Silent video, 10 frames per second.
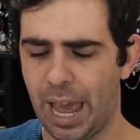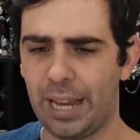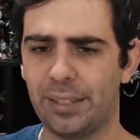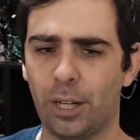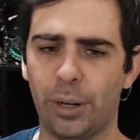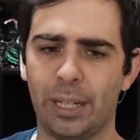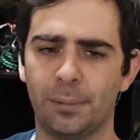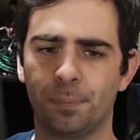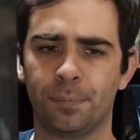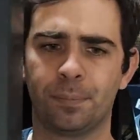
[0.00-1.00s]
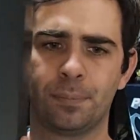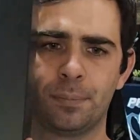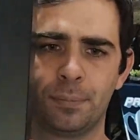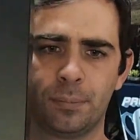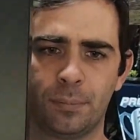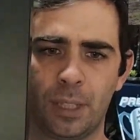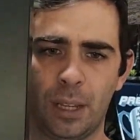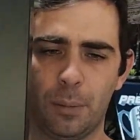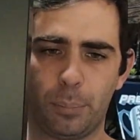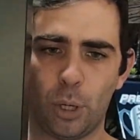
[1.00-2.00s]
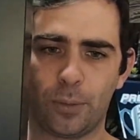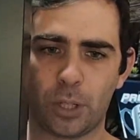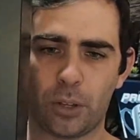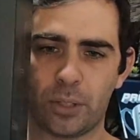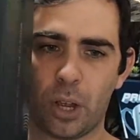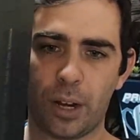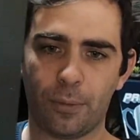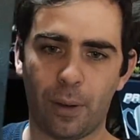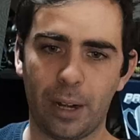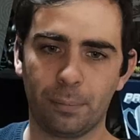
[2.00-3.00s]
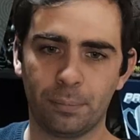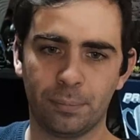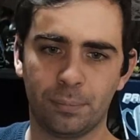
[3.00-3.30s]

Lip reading: Exterior. Beautiful design at the front.